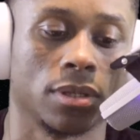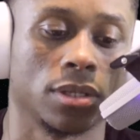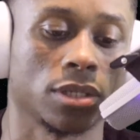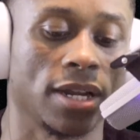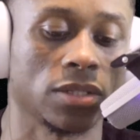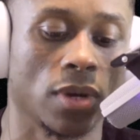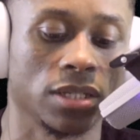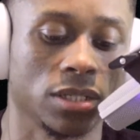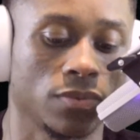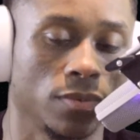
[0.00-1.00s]
So that's why
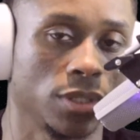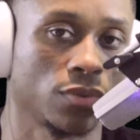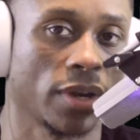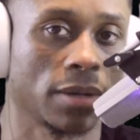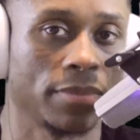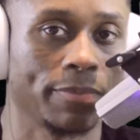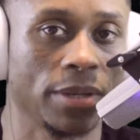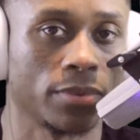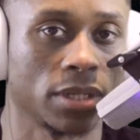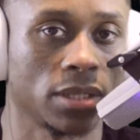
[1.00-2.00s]
I just recommend
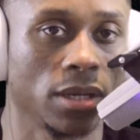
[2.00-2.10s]
people to